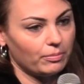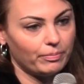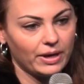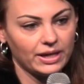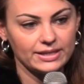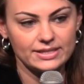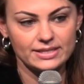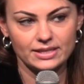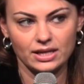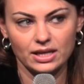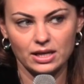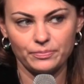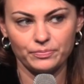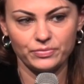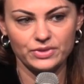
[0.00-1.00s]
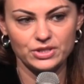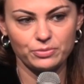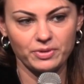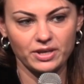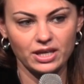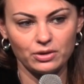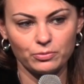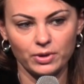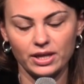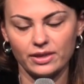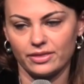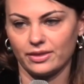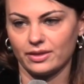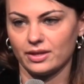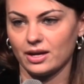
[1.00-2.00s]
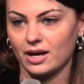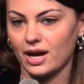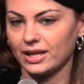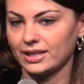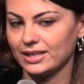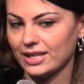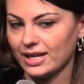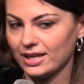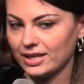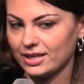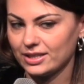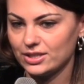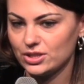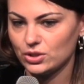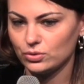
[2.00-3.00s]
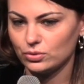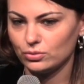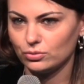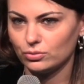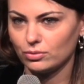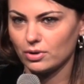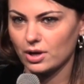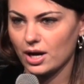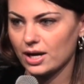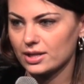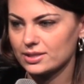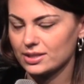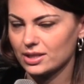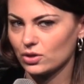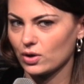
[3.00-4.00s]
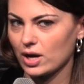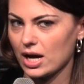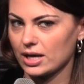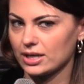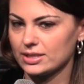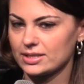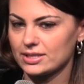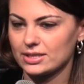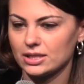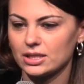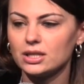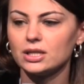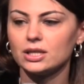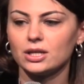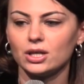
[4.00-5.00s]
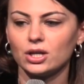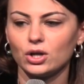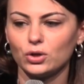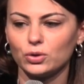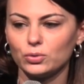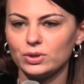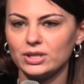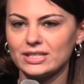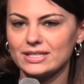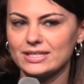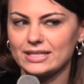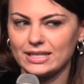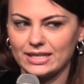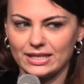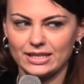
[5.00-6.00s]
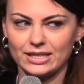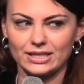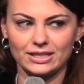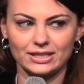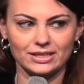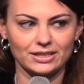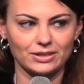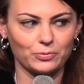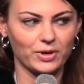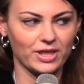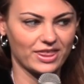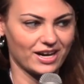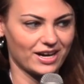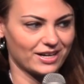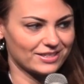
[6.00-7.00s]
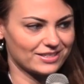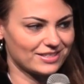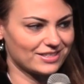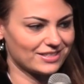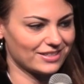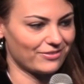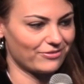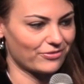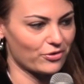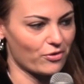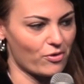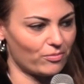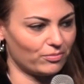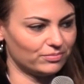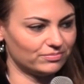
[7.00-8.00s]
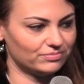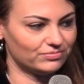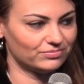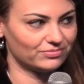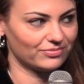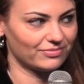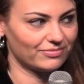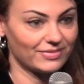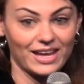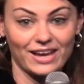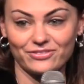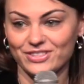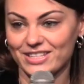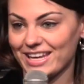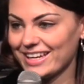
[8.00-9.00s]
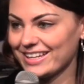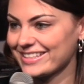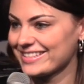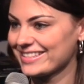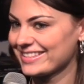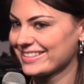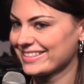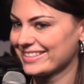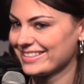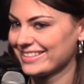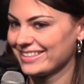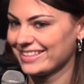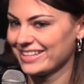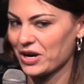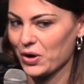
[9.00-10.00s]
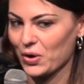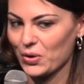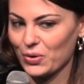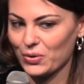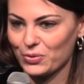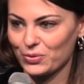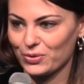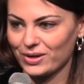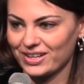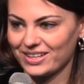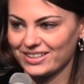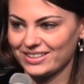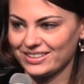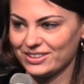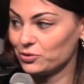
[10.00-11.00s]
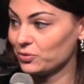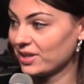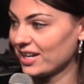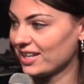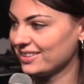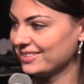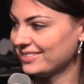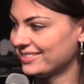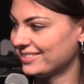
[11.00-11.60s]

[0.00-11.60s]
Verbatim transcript: but um, to begin with, I'd like to ask you guys who is here with us from FTX or Luna?